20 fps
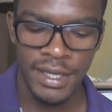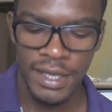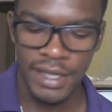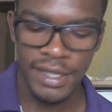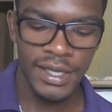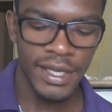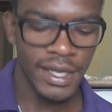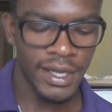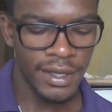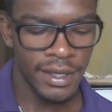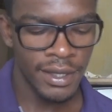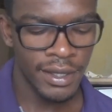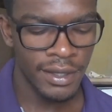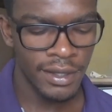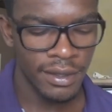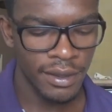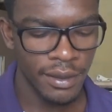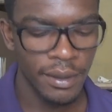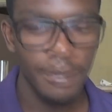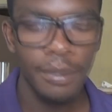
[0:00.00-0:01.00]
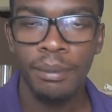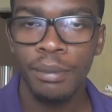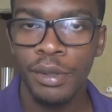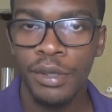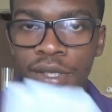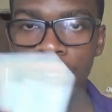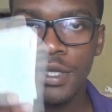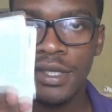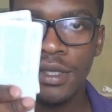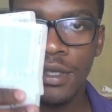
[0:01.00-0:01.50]
again
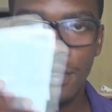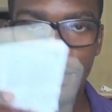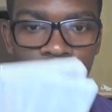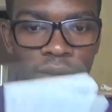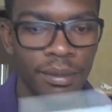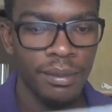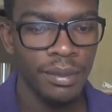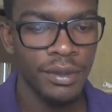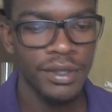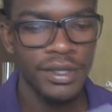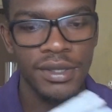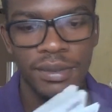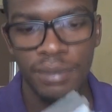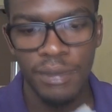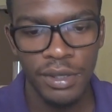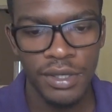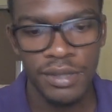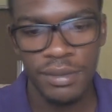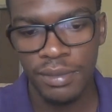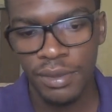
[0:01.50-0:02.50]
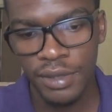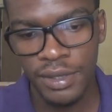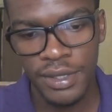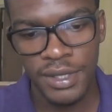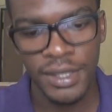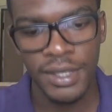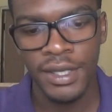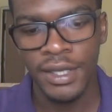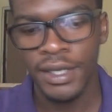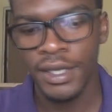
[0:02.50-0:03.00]
books you know books books
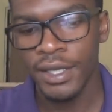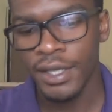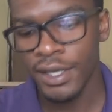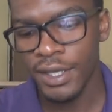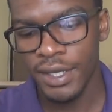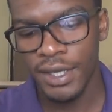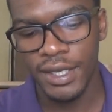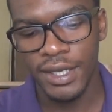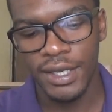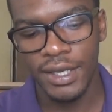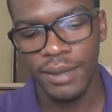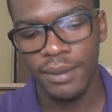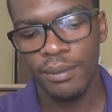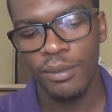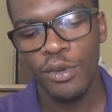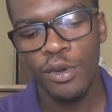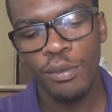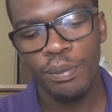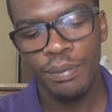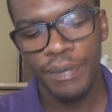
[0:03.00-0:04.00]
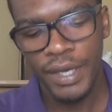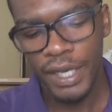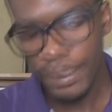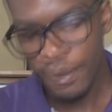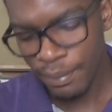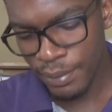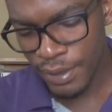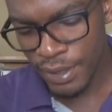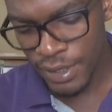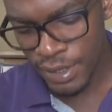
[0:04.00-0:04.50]
books uh, more
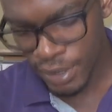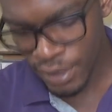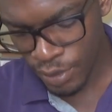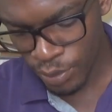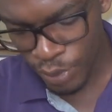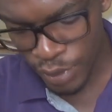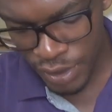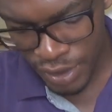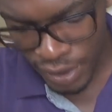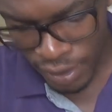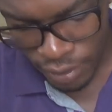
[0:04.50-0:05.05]
papers which